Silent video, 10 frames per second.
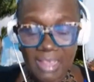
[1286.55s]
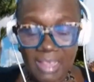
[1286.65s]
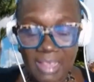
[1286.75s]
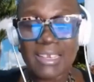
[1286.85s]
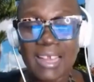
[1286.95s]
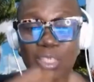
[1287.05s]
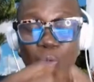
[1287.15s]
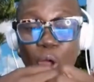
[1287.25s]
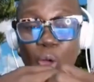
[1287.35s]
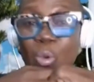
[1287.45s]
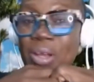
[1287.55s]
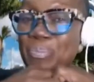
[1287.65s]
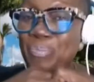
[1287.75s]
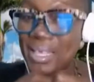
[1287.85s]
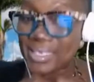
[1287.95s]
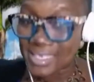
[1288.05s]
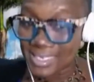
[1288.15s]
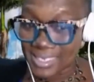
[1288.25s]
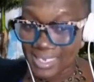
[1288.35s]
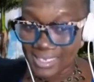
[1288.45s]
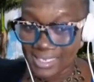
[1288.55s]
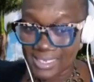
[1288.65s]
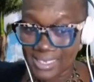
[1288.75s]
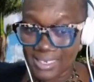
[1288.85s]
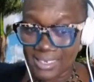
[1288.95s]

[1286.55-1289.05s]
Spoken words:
They mm-hmm. networked with businesses.